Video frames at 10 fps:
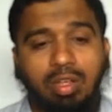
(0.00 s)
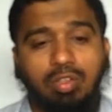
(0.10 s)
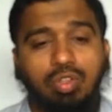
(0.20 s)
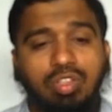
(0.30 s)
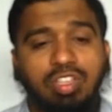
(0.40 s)

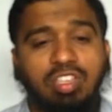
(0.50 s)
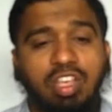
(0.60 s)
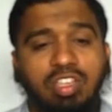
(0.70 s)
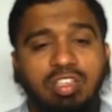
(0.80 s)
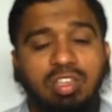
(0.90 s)
So this
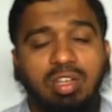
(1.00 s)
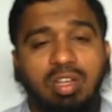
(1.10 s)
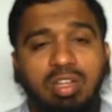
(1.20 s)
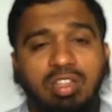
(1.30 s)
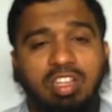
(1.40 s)
is
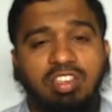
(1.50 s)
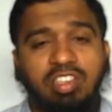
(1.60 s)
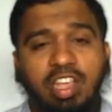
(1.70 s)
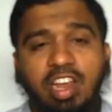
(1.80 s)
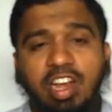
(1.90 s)
the
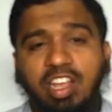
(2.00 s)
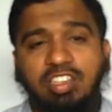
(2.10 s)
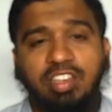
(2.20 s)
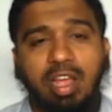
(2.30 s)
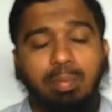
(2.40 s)
second
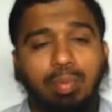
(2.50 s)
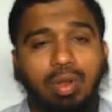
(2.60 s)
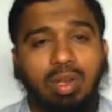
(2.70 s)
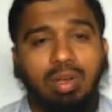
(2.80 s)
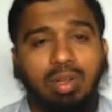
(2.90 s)

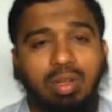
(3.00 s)
example,